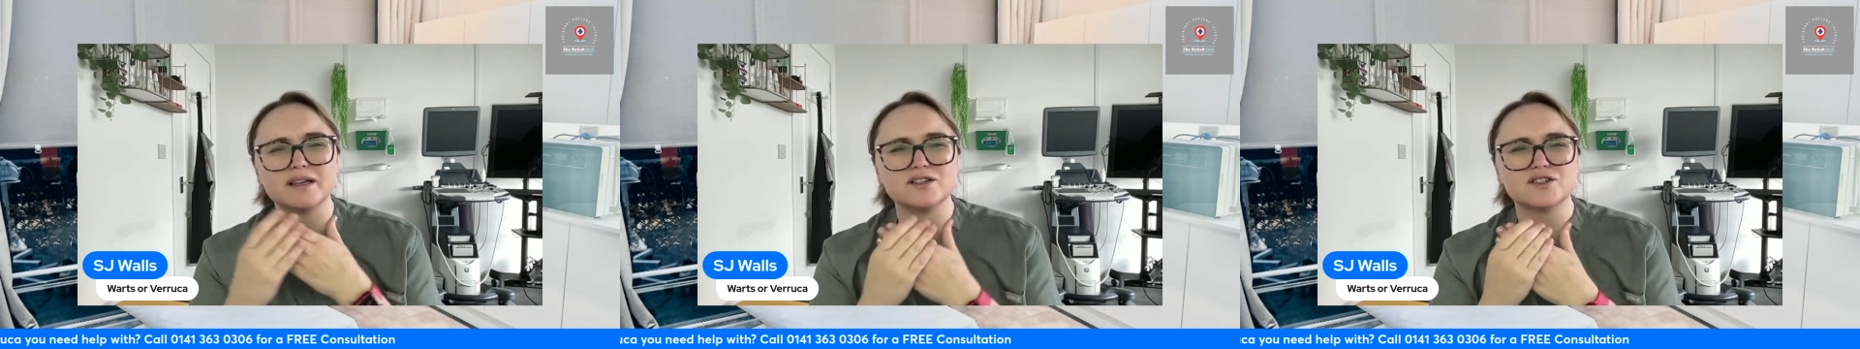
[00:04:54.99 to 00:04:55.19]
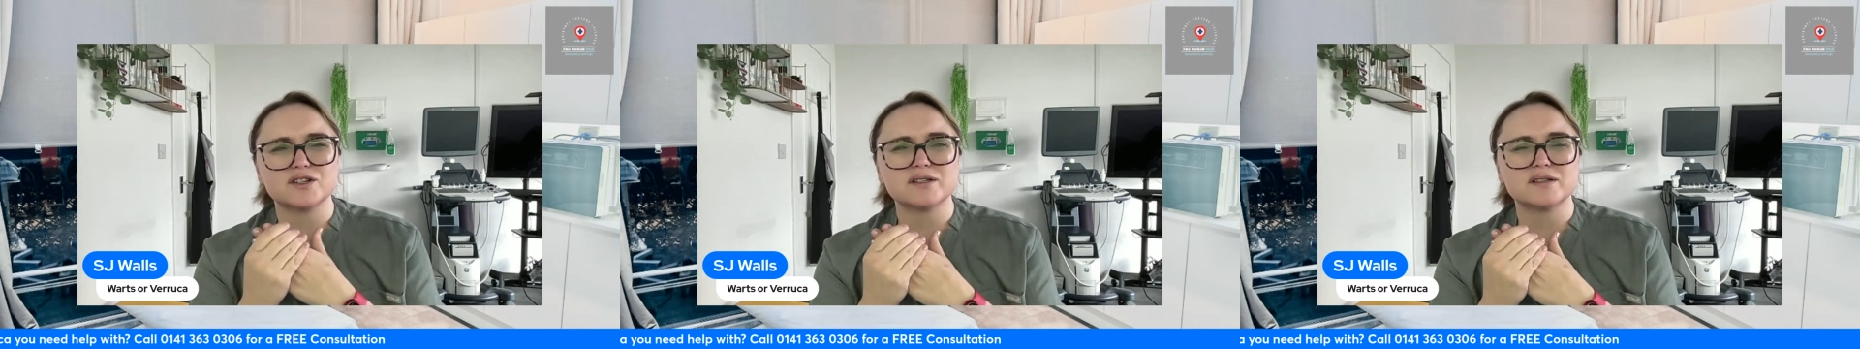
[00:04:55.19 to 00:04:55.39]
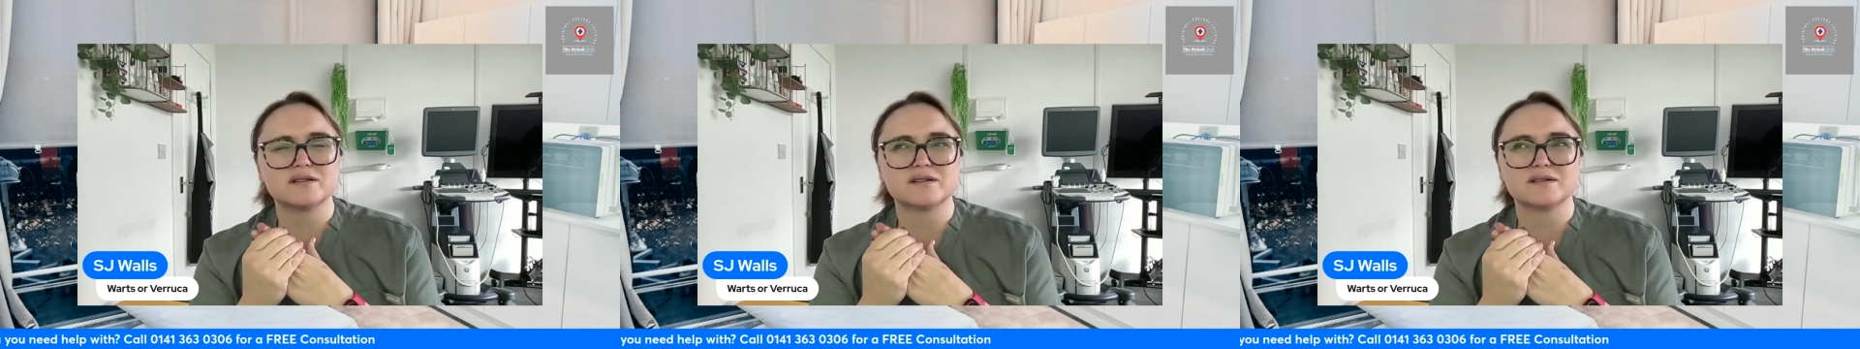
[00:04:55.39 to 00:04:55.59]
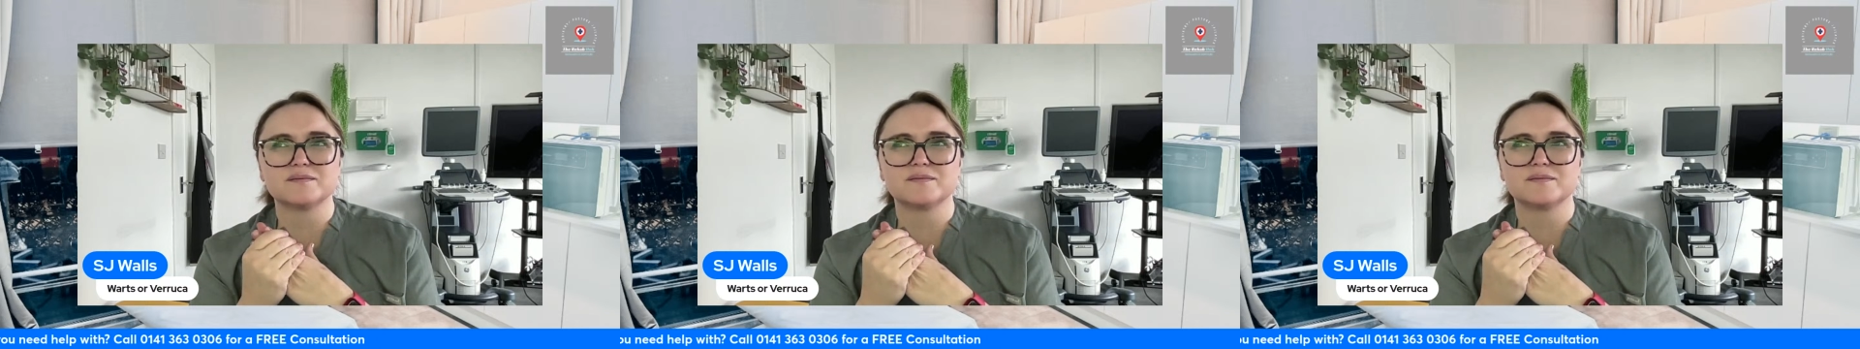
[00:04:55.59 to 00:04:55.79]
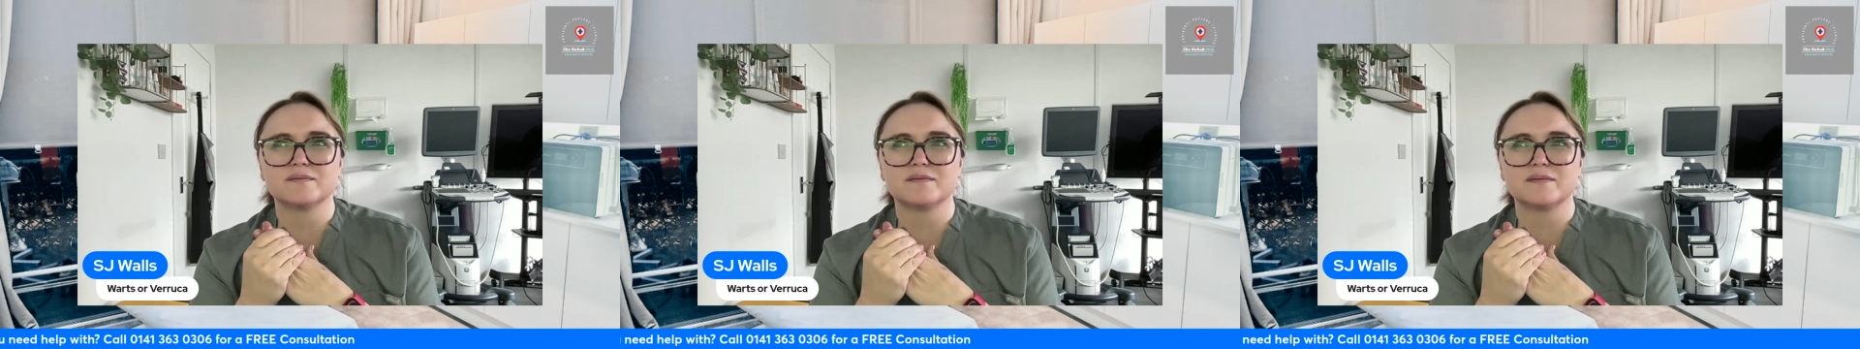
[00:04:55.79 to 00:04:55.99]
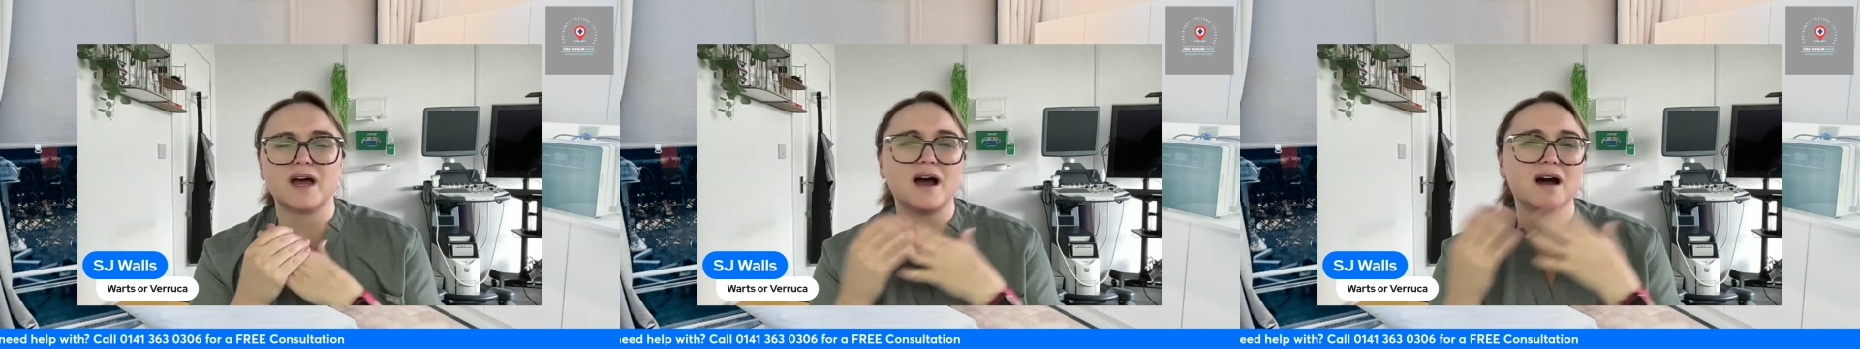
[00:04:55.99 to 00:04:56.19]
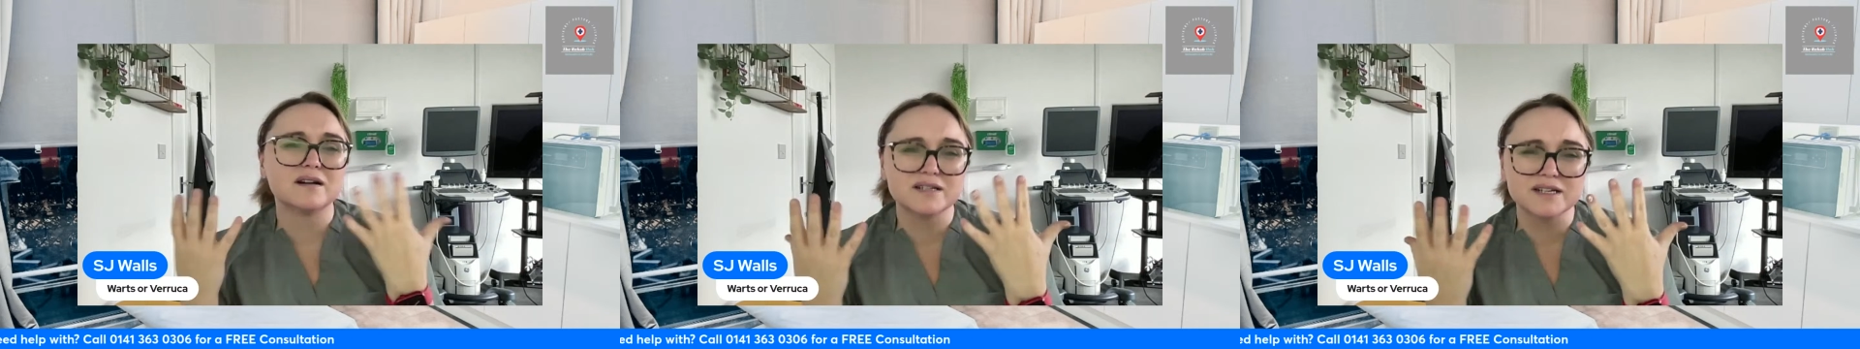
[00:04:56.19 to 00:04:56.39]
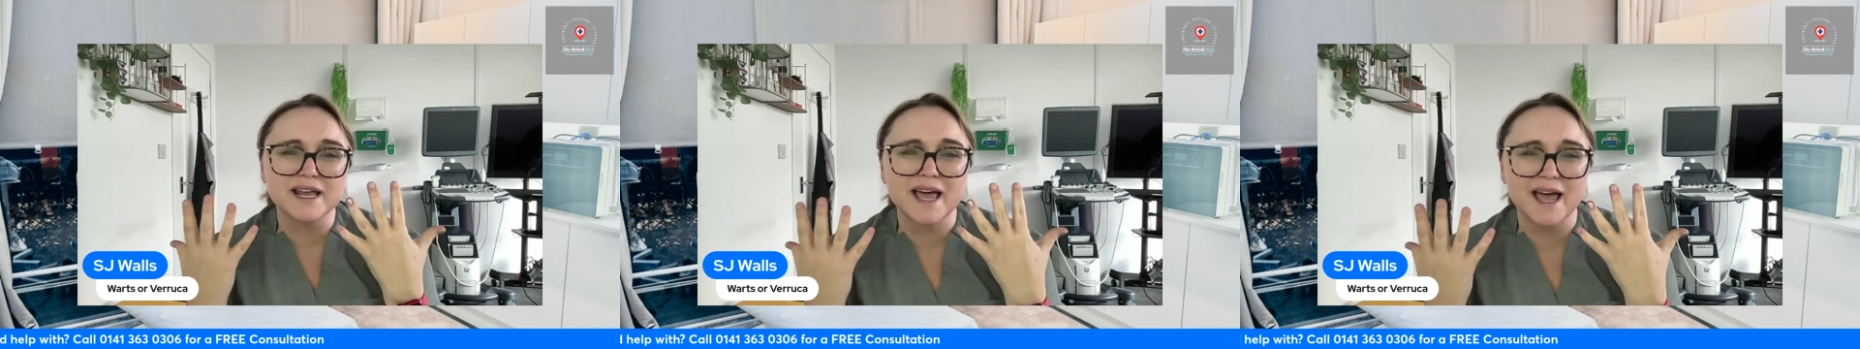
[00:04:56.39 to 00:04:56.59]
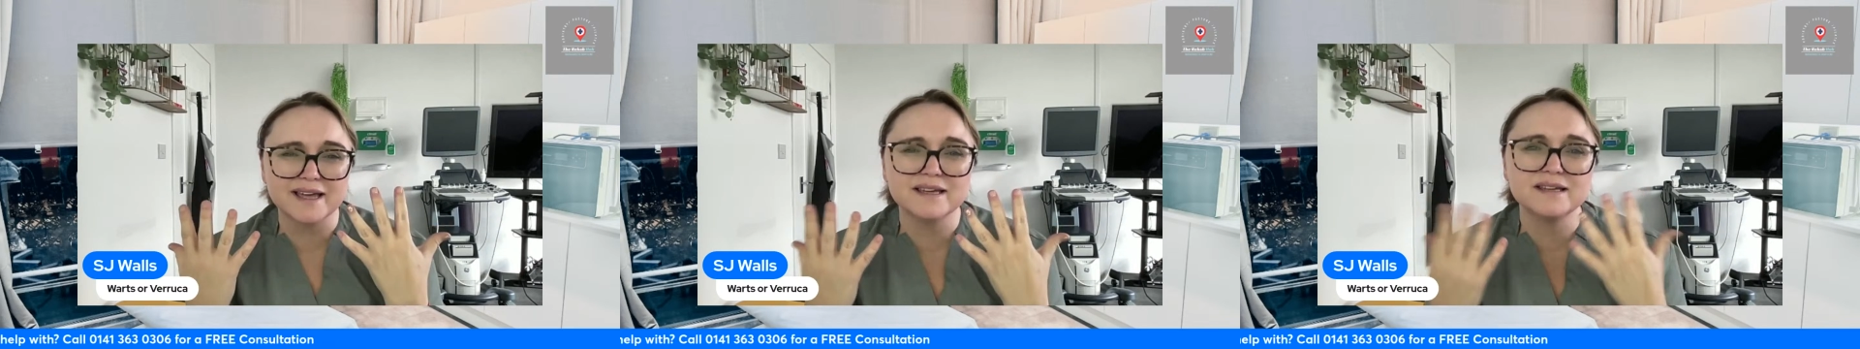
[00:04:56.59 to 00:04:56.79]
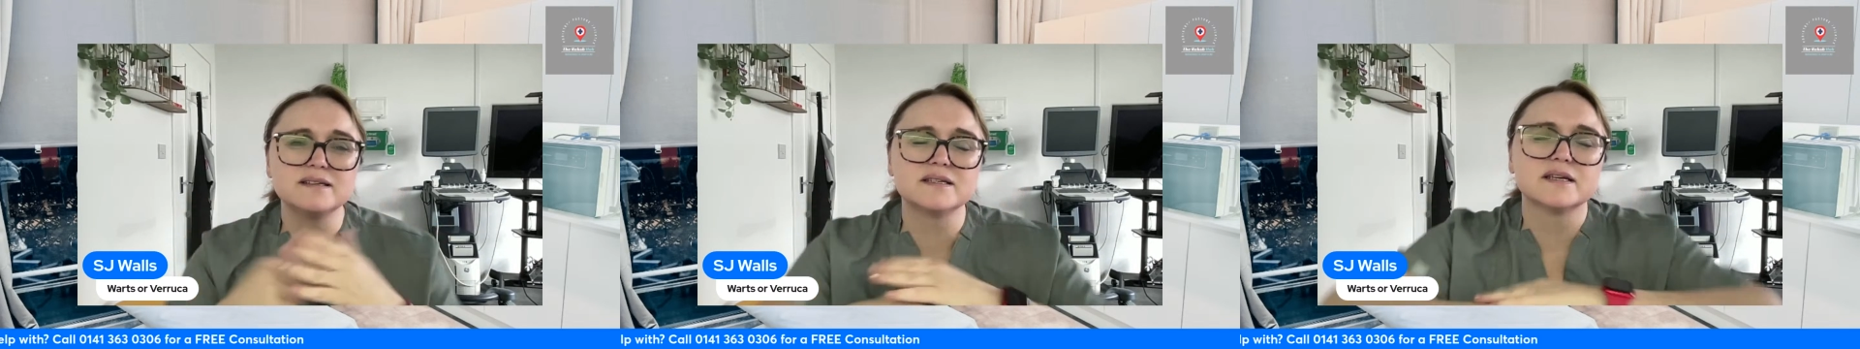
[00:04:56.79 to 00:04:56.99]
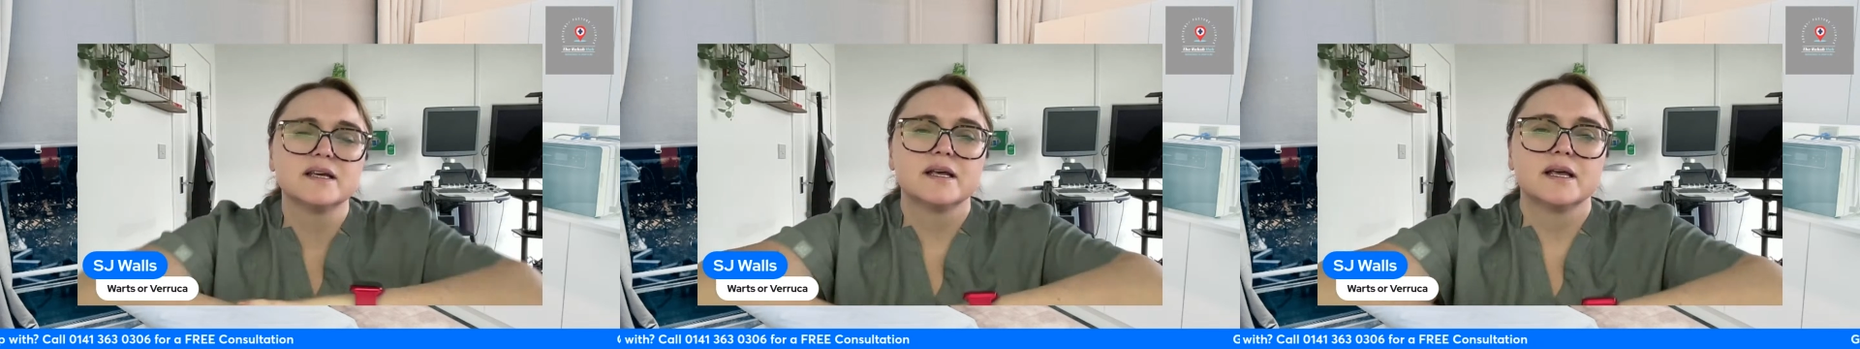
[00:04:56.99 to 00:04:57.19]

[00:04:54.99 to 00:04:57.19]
It's just harder to hide